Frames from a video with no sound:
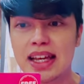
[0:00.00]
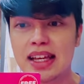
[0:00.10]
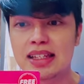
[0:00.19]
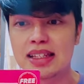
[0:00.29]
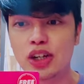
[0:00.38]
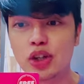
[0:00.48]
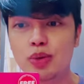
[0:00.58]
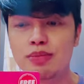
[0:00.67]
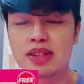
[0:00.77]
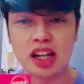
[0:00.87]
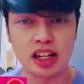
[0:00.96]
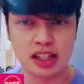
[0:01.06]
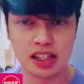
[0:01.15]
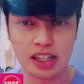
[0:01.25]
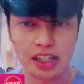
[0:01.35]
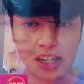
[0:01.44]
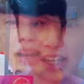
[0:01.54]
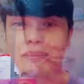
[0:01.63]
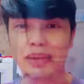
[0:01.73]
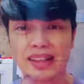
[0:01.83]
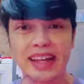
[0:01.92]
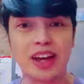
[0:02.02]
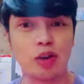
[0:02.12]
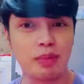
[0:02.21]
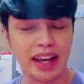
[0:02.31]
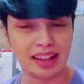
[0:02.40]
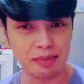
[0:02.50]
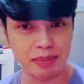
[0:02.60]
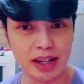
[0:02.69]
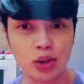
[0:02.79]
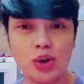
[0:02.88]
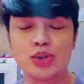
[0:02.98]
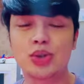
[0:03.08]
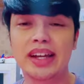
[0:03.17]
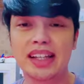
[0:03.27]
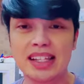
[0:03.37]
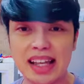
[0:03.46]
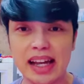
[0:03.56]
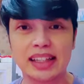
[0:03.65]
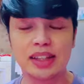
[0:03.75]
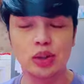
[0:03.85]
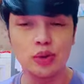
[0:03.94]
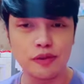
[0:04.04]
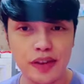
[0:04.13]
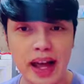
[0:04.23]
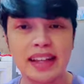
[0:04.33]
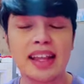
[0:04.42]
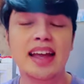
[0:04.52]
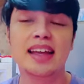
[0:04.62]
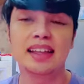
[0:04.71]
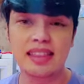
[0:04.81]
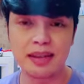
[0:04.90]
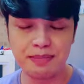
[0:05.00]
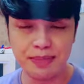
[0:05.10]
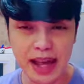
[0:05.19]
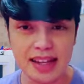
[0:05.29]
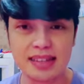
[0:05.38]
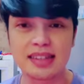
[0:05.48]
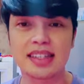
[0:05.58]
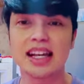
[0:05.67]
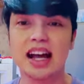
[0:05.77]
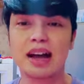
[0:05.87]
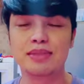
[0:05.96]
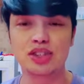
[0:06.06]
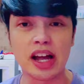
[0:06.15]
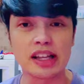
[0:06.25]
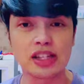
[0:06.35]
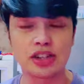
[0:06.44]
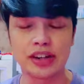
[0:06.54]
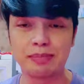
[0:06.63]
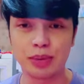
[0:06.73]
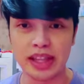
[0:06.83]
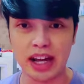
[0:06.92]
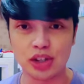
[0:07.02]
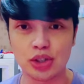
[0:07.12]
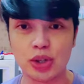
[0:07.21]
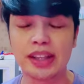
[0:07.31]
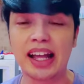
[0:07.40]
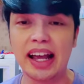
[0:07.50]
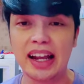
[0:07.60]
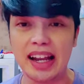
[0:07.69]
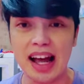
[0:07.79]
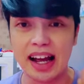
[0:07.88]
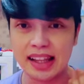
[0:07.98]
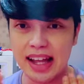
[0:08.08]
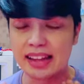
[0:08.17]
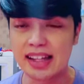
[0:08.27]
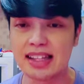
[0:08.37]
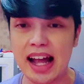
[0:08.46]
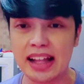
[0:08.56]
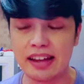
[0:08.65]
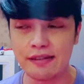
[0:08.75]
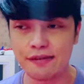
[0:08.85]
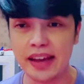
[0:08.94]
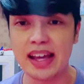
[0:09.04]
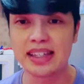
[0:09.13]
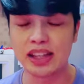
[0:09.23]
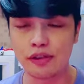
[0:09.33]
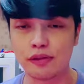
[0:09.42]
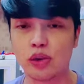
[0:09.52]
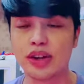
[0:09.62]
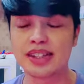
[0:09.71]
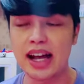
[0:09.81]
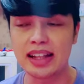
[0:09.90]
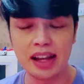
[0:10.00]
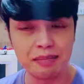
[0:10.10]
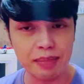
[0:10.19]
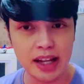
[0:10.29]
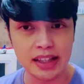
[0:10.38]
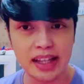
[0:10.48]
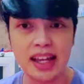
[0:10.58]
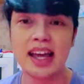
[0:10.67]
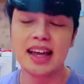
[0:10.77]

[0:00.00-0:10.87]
Serum Sunscreen. Sabi na tayo, umakit ng barko, so I decided to find the best sunscreen protection na kailangan natin sa ating face and of course sa ating body,